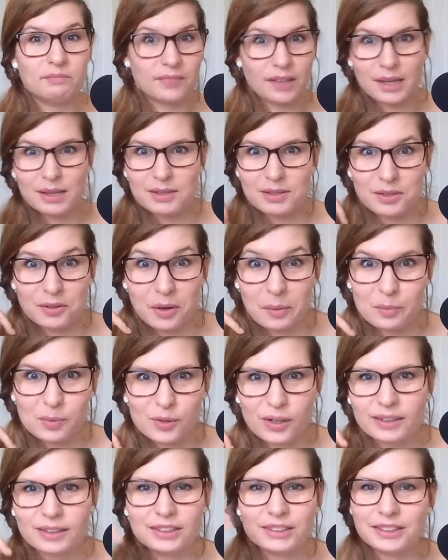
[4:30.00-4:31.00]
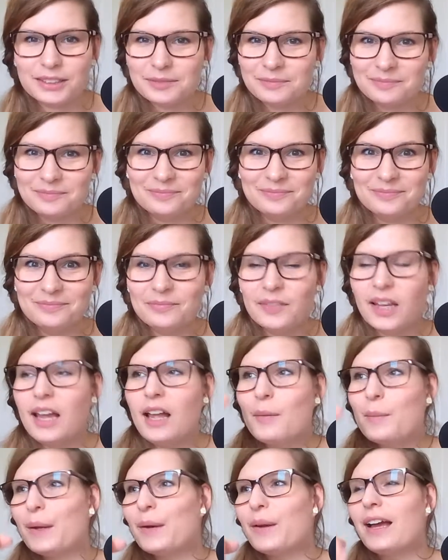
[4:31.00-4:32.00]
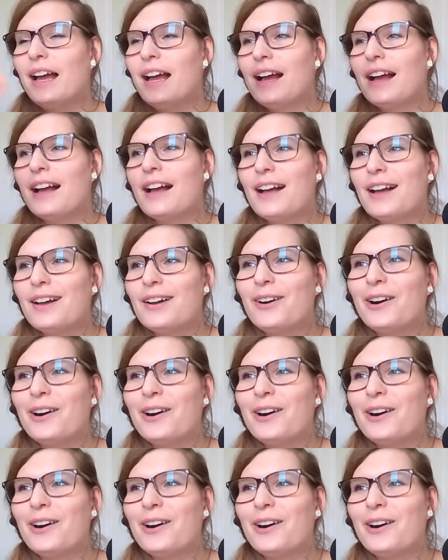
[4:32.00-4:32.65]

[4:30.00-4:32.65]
Instagram strategy. But, I